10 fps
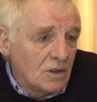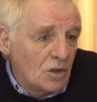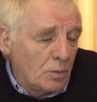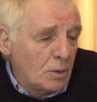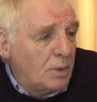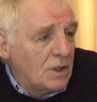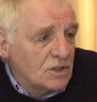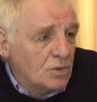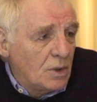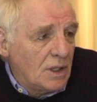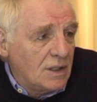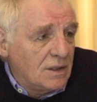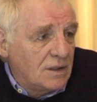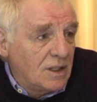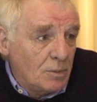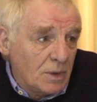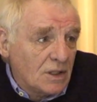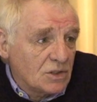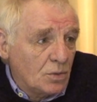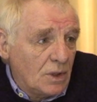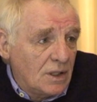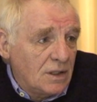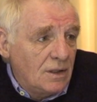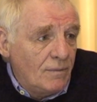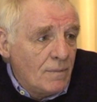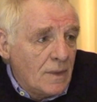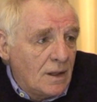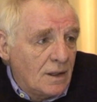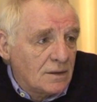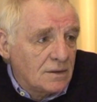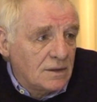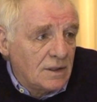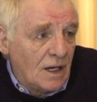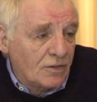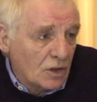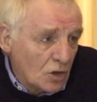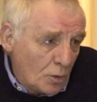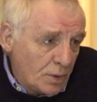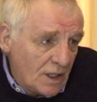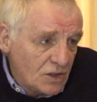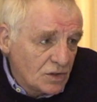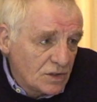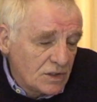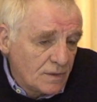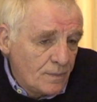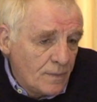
a couple of players away, key players away at the African Cup of Nations.